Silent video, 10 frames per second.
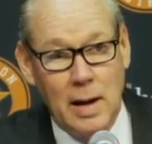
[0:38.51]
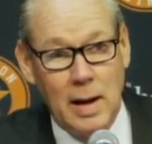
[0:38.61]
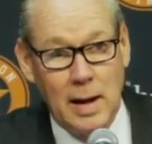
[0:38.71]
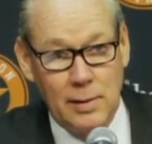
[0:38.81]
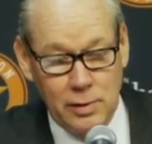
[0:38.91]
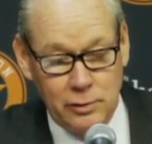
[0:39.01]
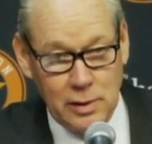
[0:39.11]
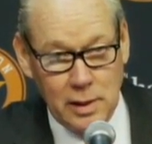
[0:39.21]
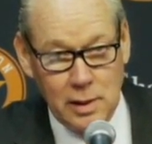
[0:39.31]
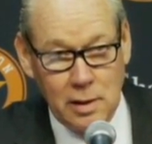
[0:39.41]
and the
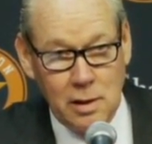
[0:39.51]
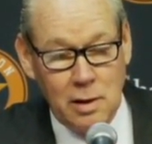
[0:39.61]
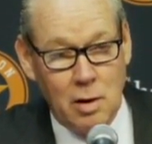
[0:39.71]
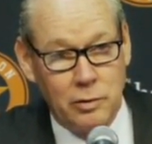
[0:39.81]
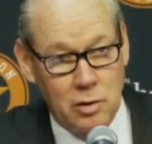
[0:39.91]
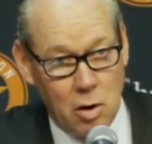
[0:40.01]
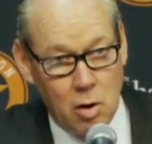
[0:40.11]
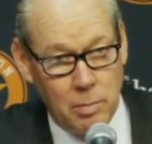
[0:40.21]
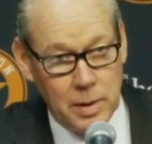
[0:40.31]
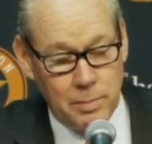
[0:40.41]
city to
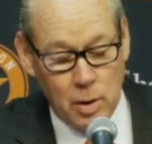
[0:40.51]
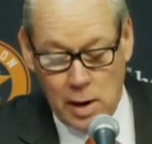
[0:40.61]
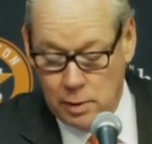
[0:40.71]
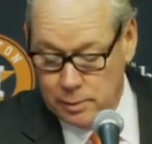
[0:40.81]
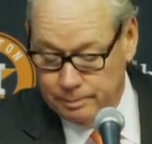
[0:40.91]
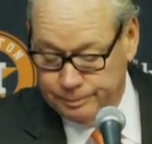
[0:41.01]
all be proud.